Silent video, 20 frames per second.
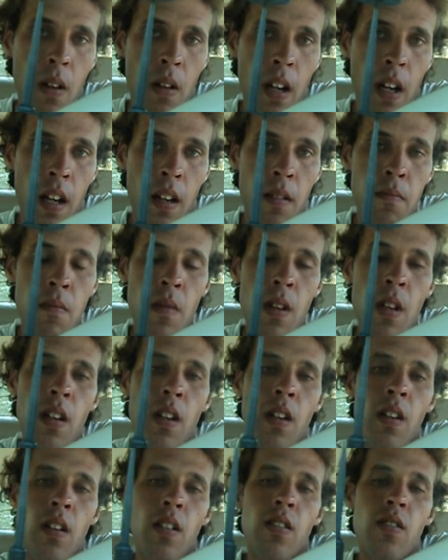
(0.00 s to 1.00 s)
Okay?
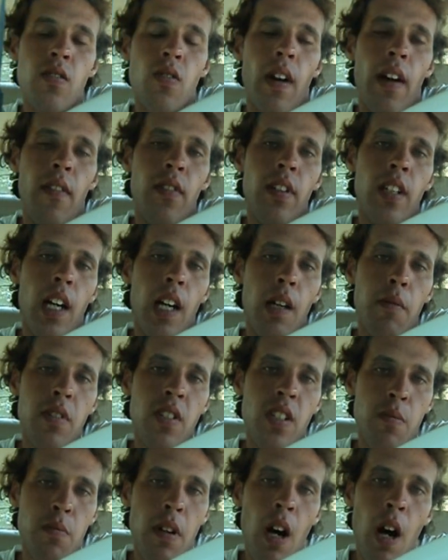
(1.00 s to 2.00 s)
So every time
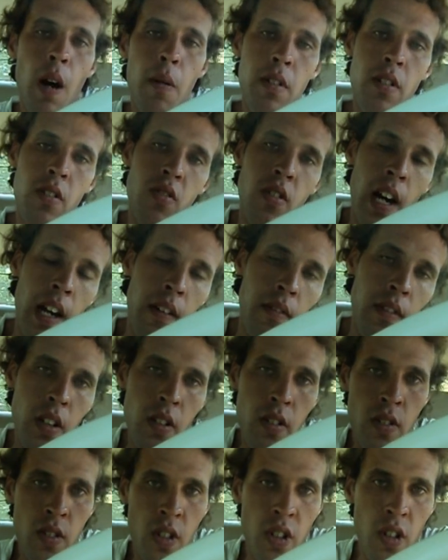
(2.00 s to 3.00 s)
your speedometer drive
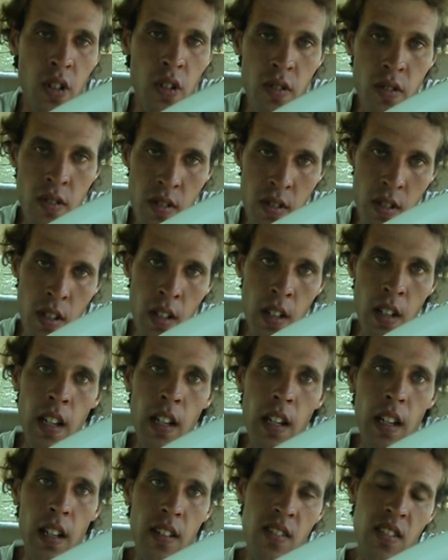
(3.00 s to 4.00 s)
gear turns,
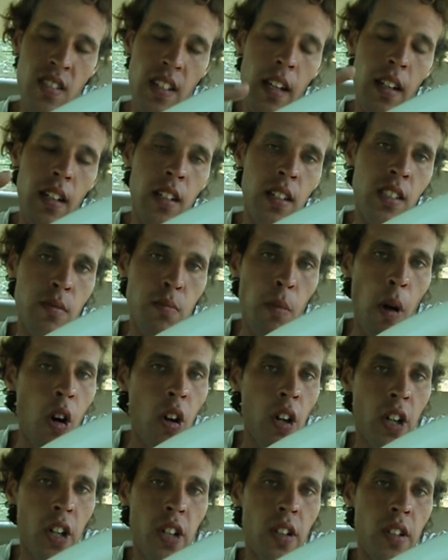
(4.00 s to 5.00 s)
it is sending
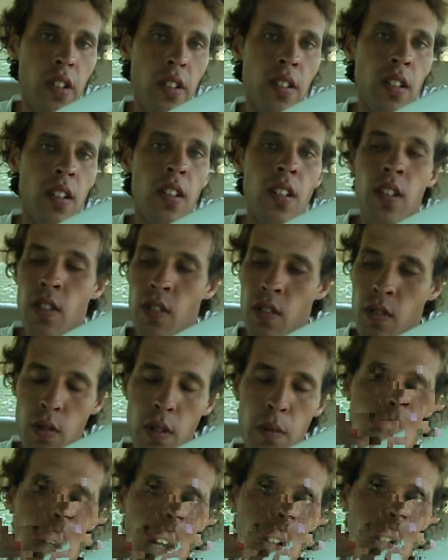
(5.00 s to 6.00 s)
small current
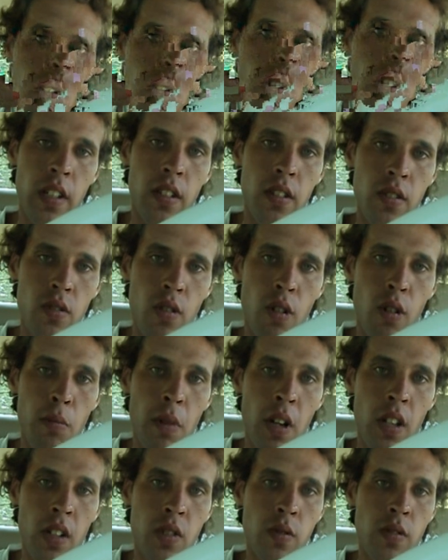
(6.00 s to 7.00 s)
to the powertrain control
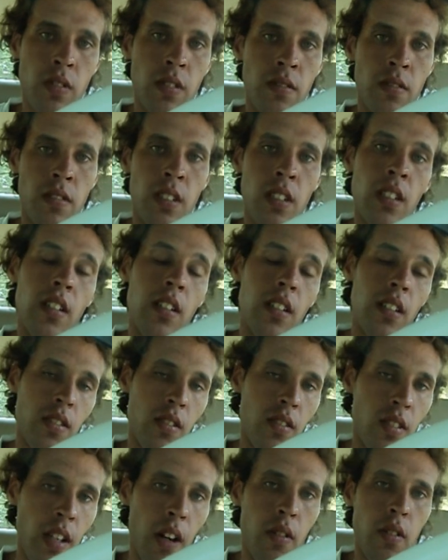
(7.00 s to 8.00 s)
module.
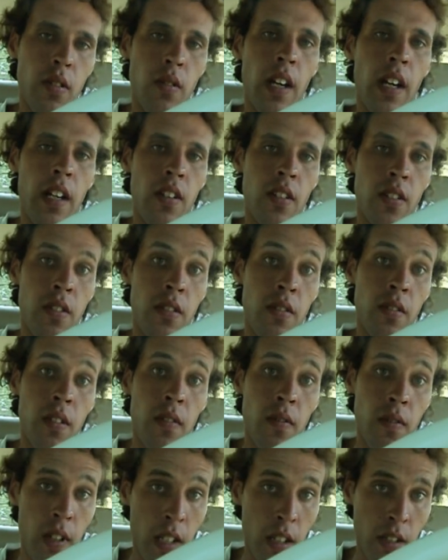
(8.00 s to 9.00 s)
This is how you get your
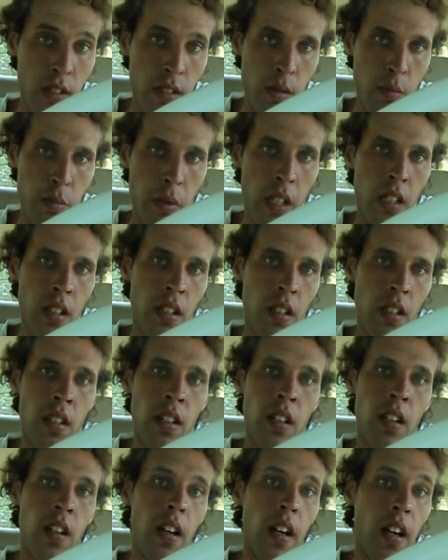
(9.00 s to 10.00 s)
vehicle speed,
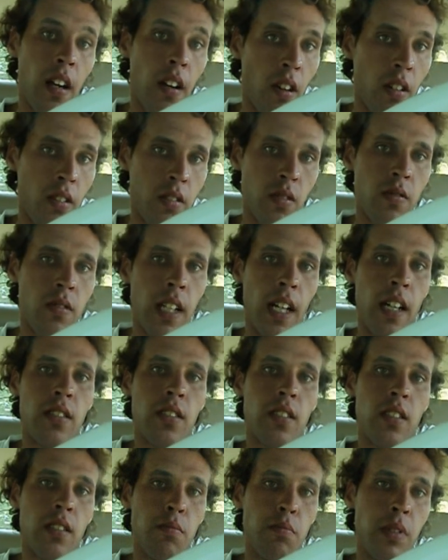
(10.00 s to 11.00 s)
and also
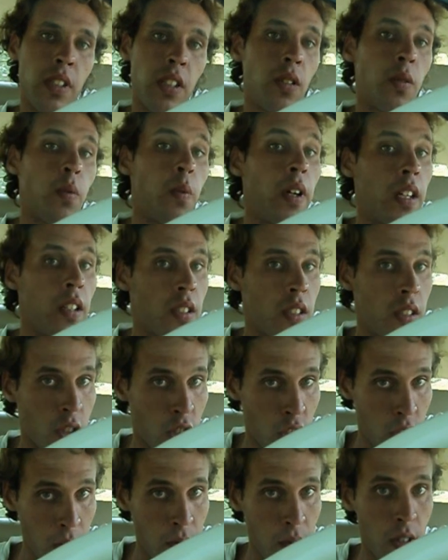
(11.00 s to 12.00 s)
tells the computer when to
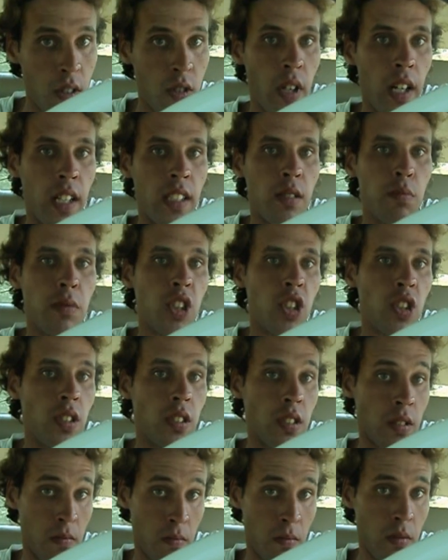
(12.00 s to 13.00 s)
shift the
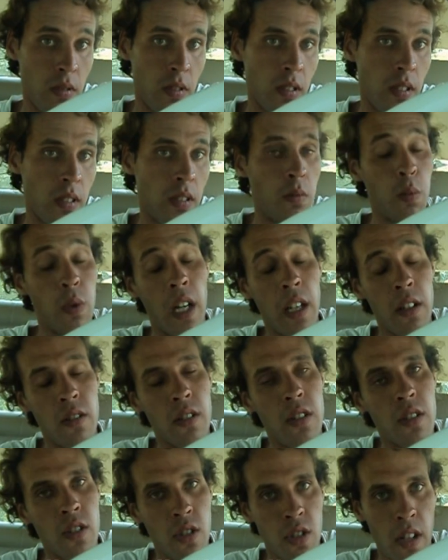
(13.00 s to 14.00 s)
transmission,
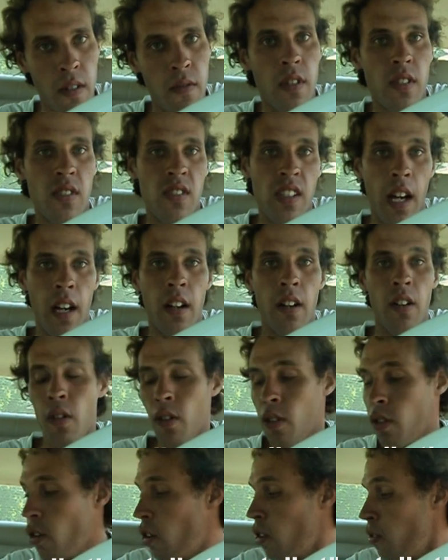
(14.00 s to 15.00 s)
whether to shift to second
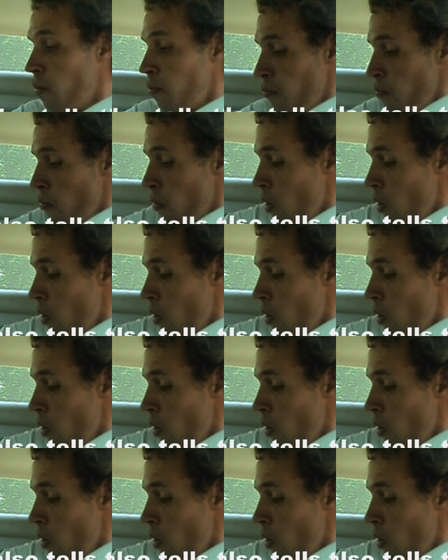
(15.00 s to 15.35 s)
or third,